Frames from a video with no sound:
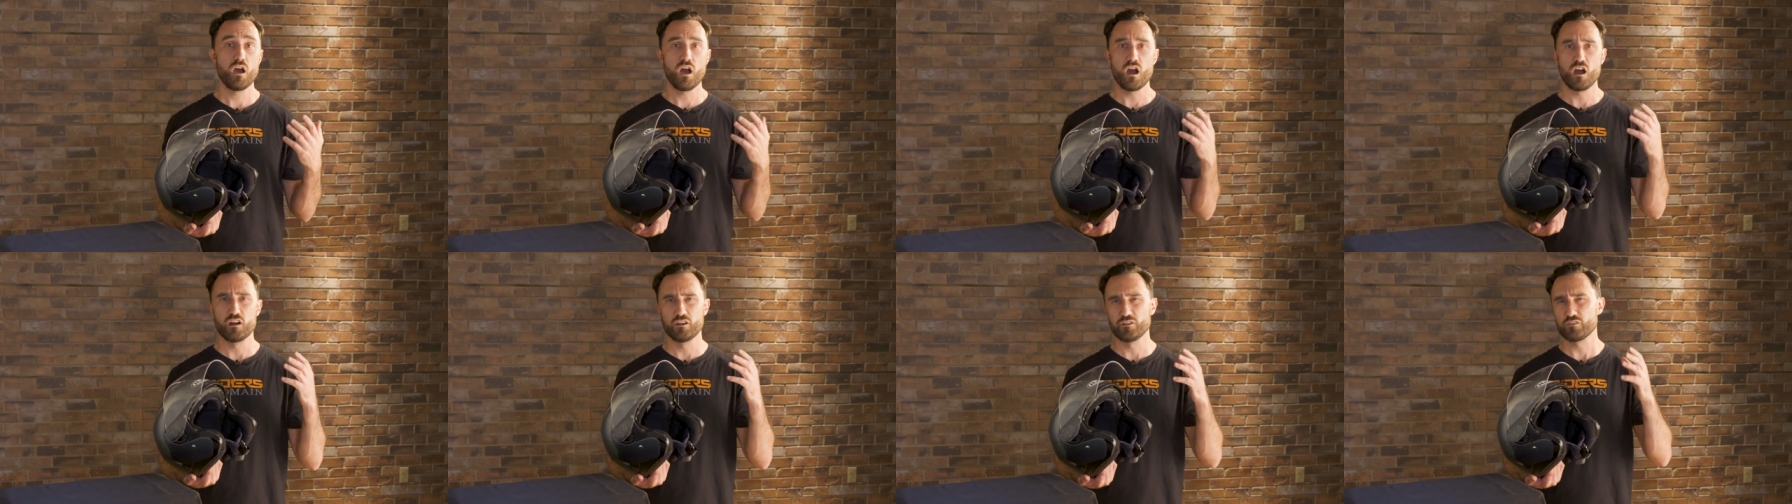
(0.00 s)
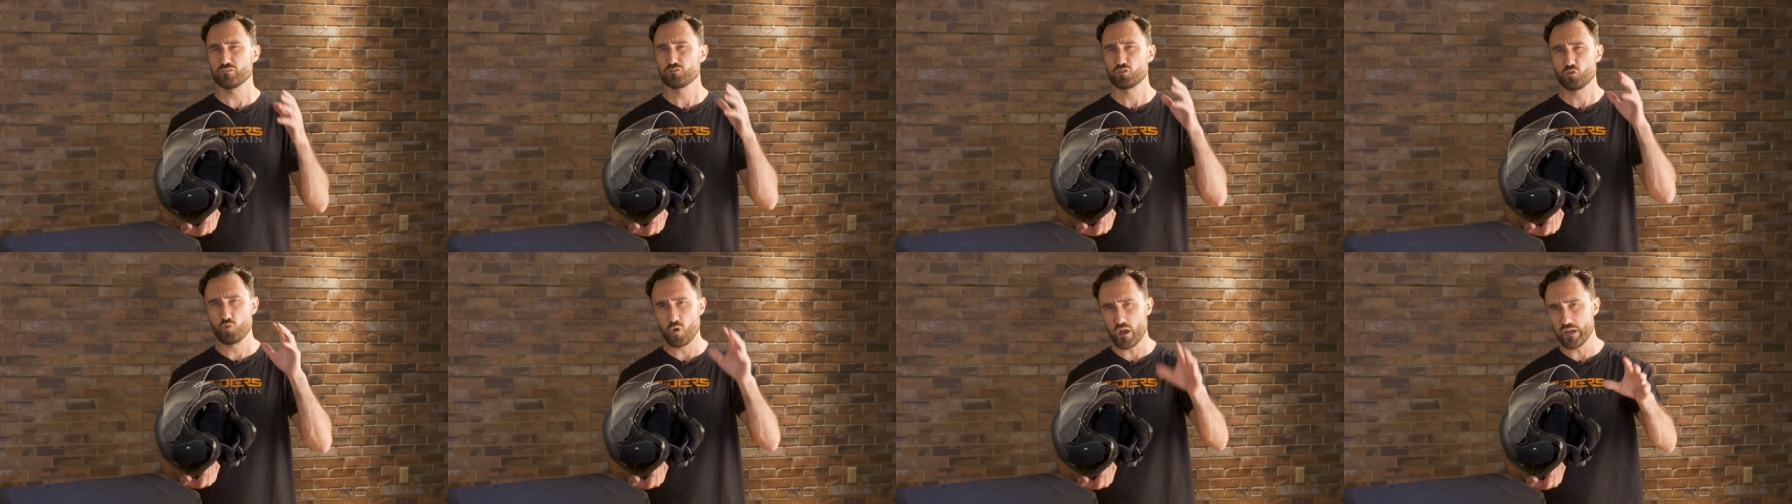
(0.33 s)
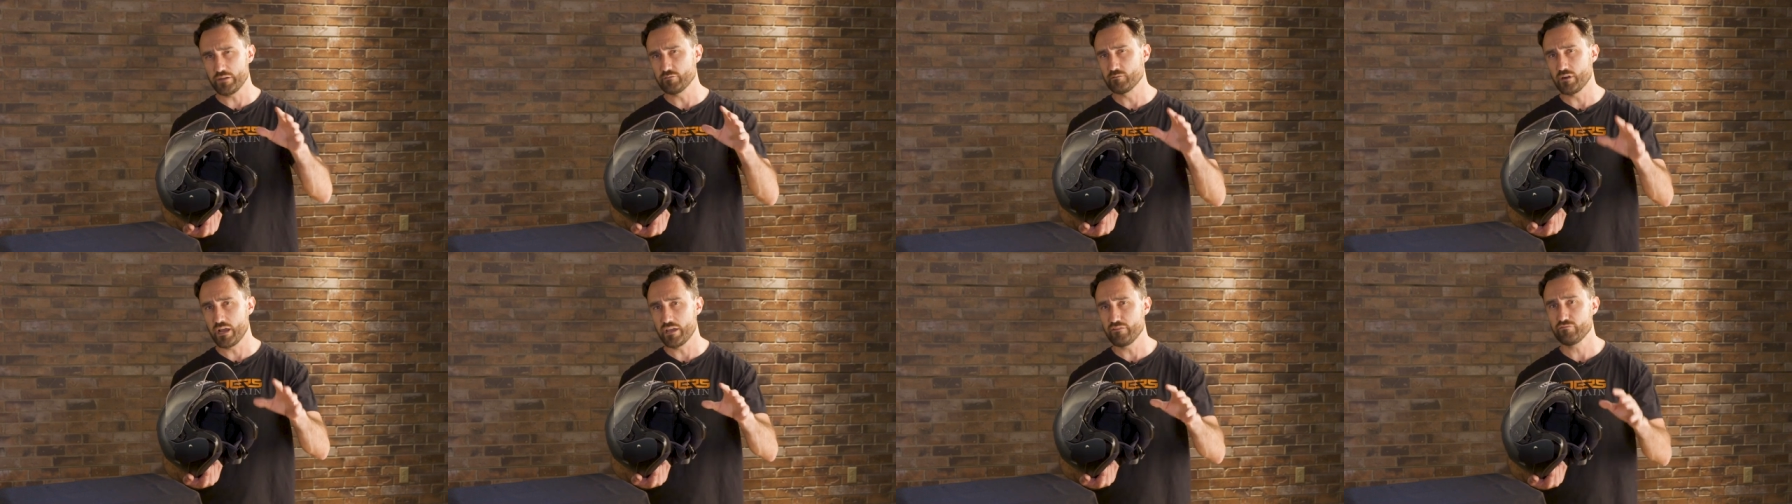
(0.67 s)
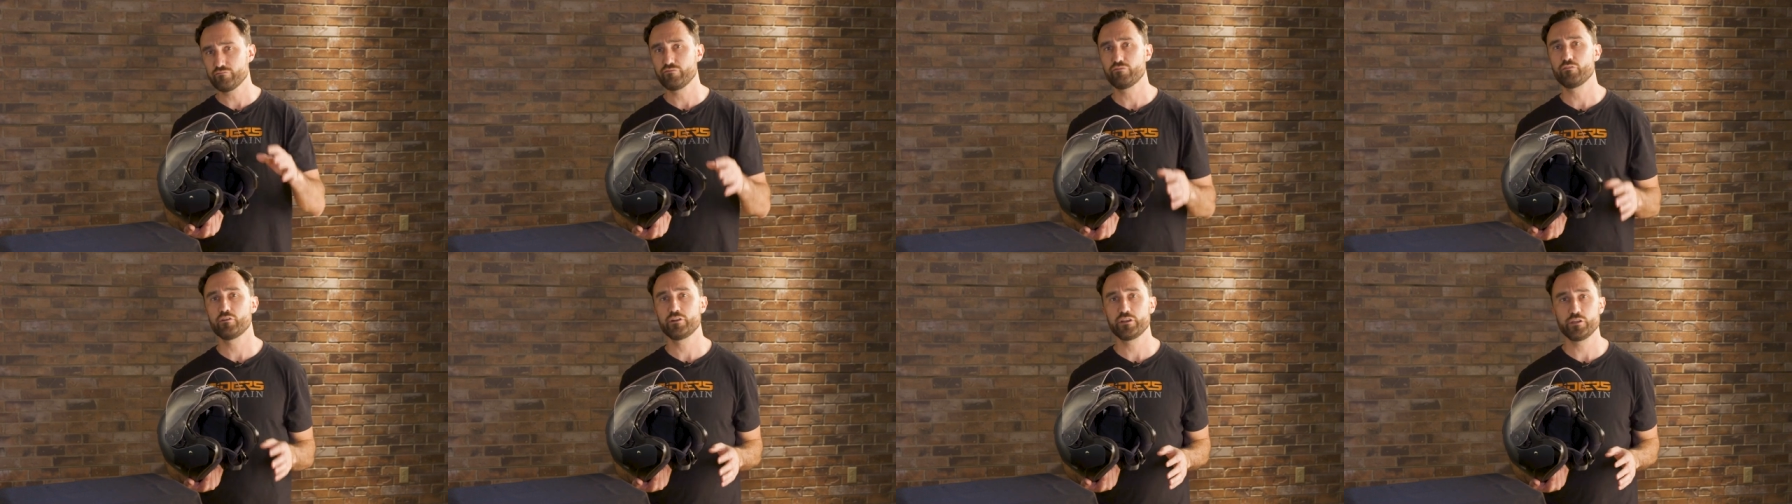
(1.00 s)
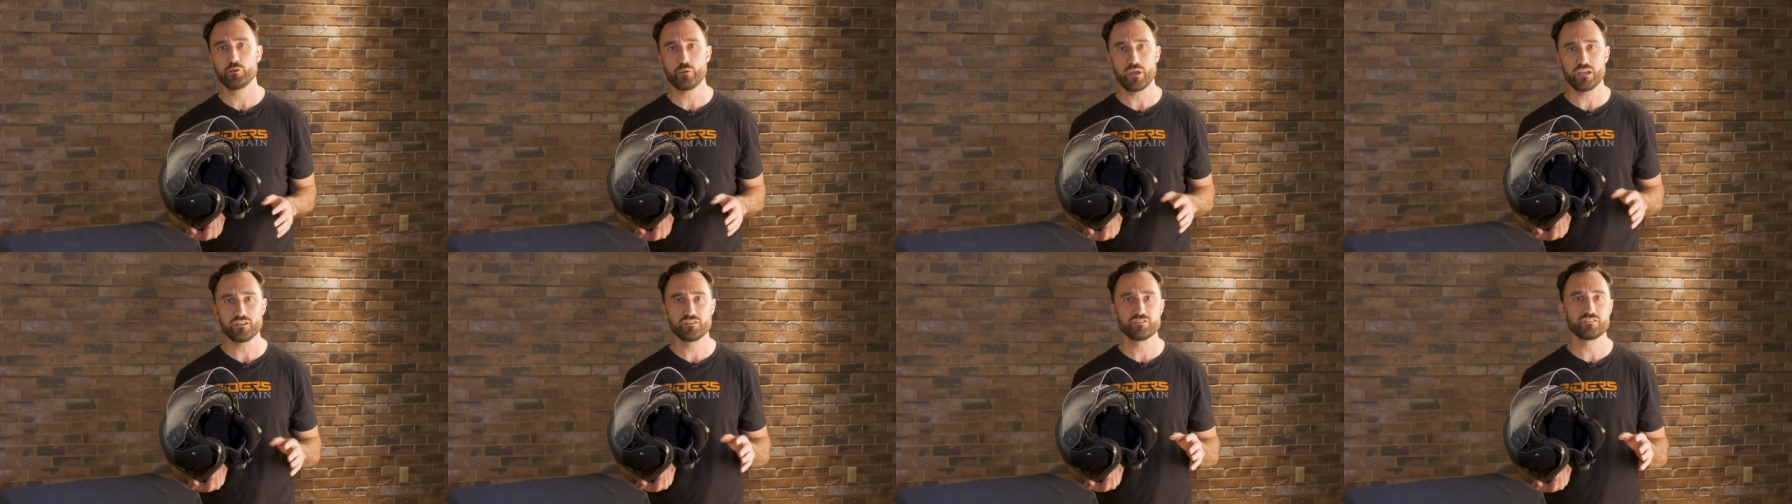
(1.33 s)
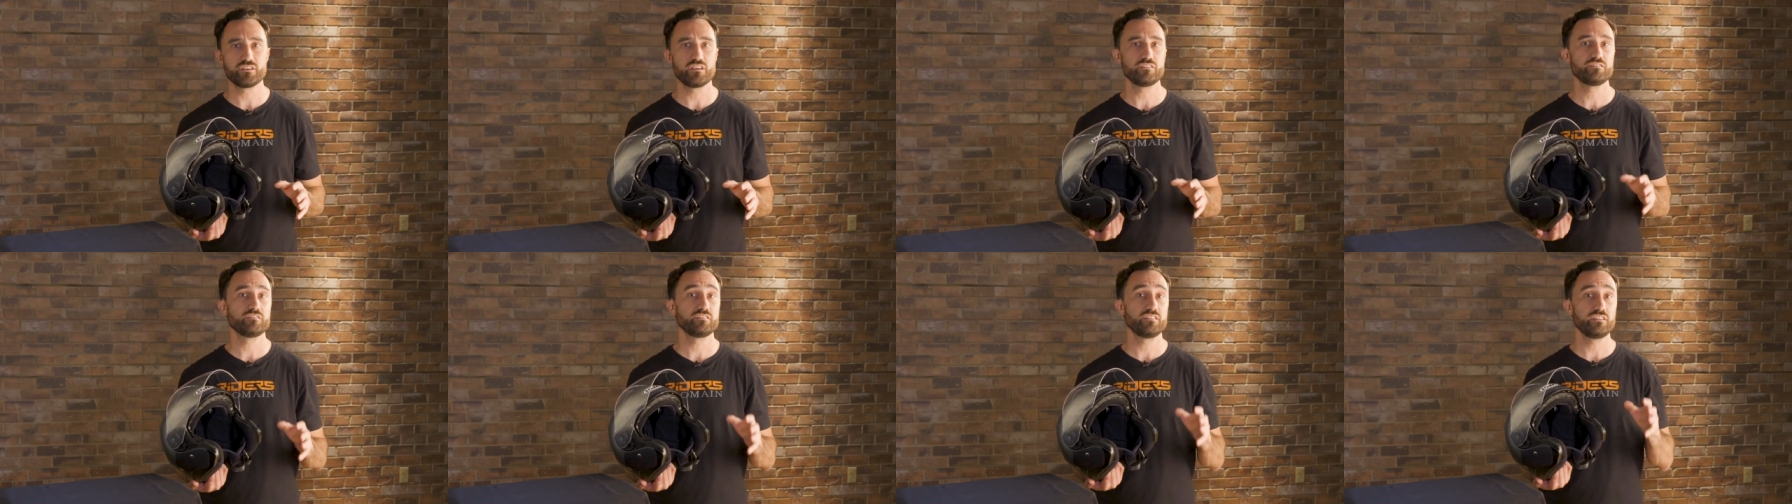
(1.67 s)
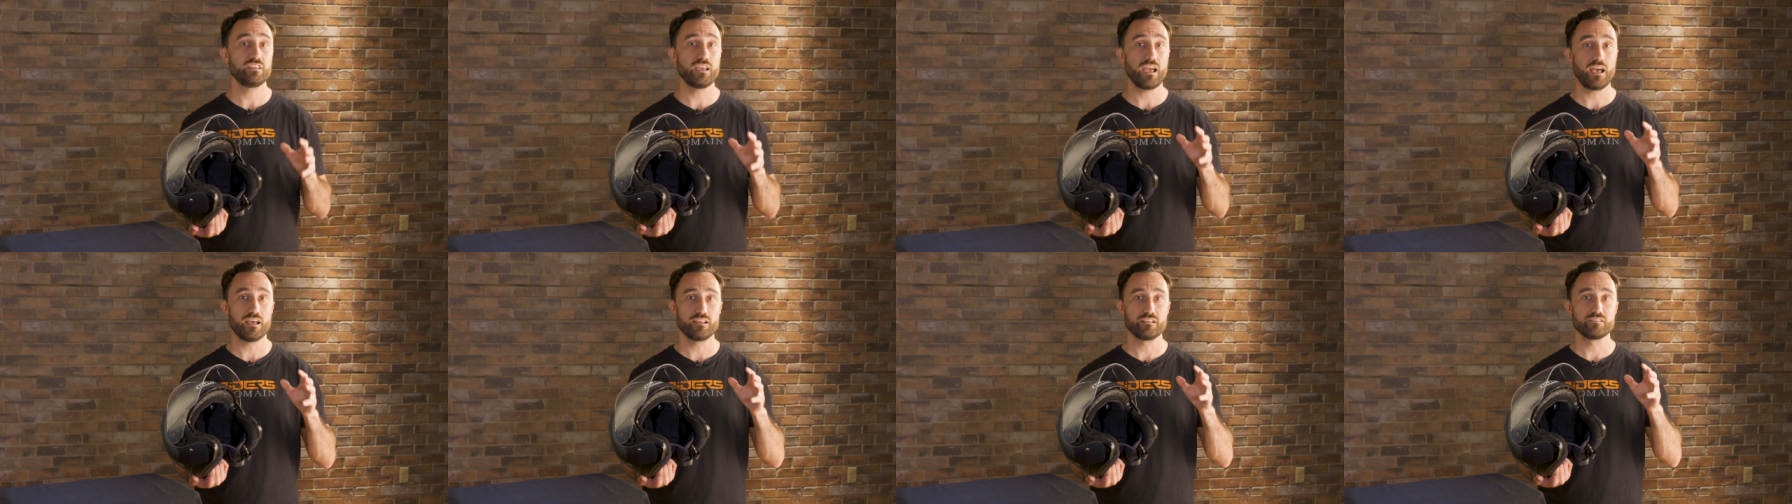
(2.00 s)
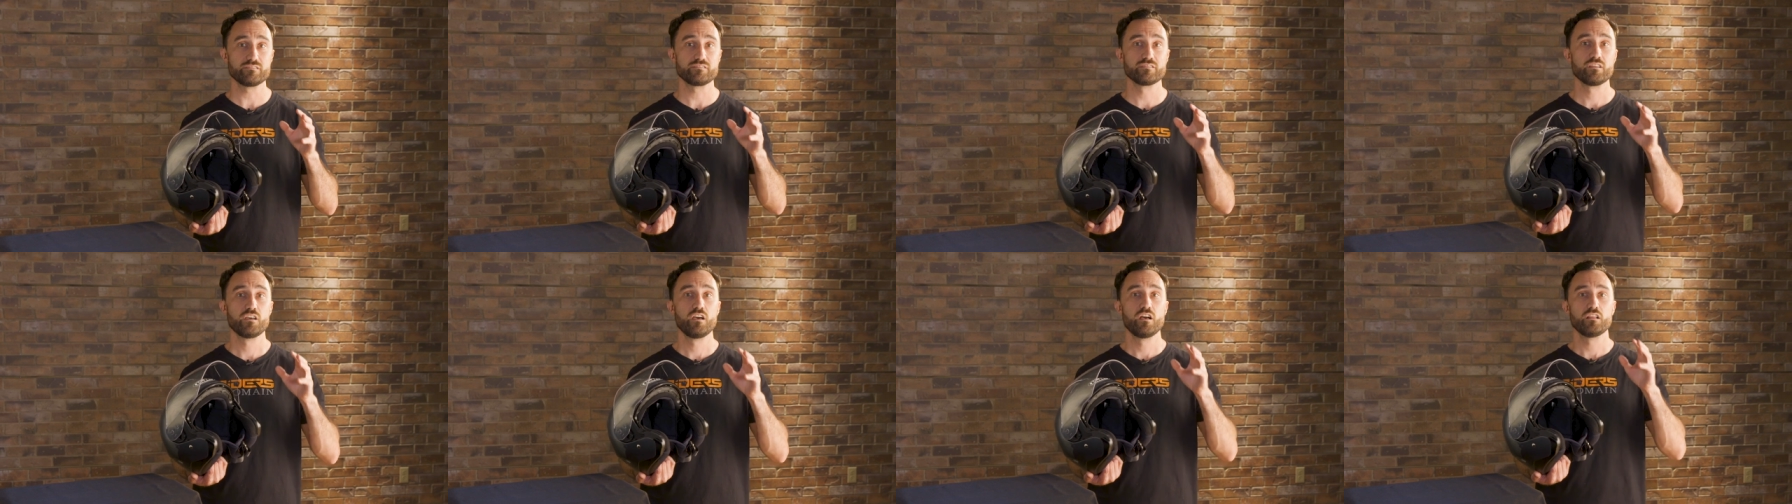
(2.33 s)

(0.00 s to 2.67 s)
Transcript: aren't quite right for you, HJC has